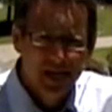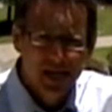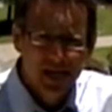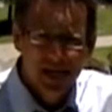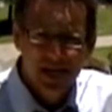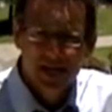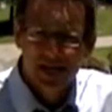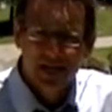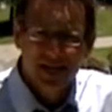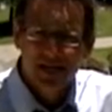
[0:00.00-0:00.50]

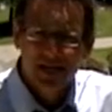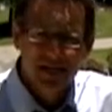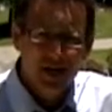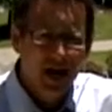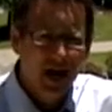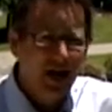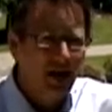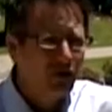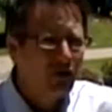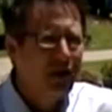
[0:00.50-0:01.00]
and an
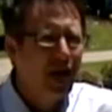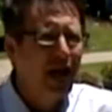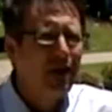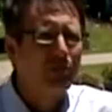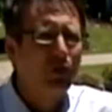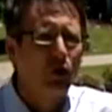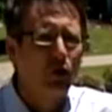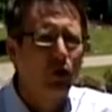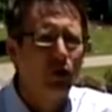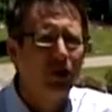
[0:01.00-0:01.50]
entire
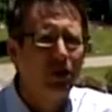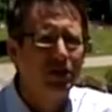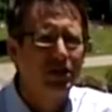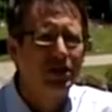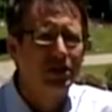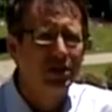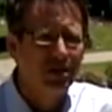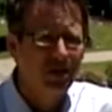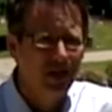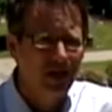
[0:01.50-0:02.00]
neighborhood
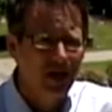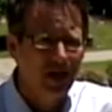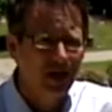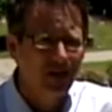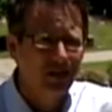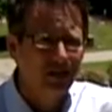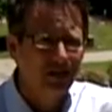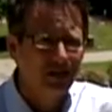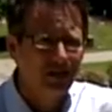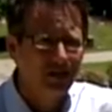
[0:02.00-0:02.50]

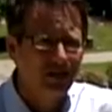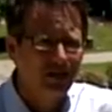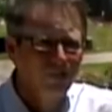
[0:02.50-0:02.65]
stunned.